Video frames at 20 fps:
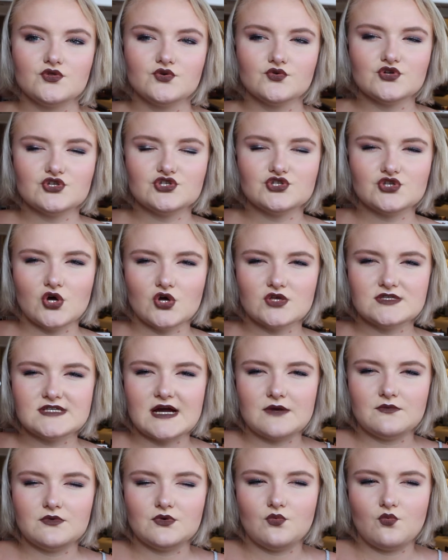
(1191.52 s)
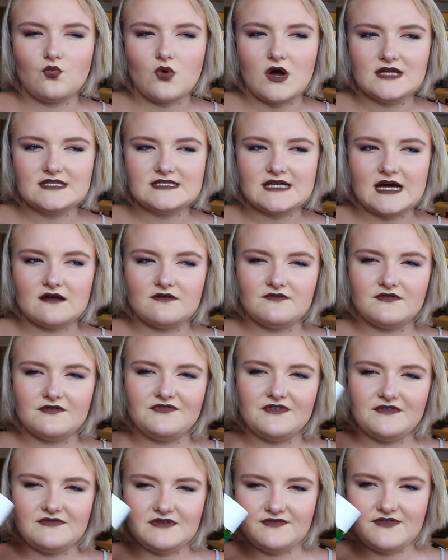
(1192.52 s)
the result I would want out of a
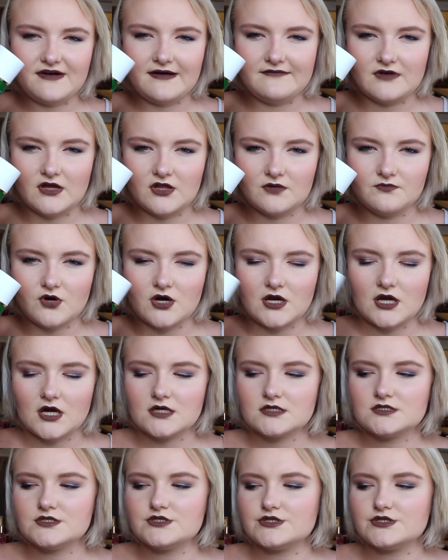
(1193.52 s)
$55 product.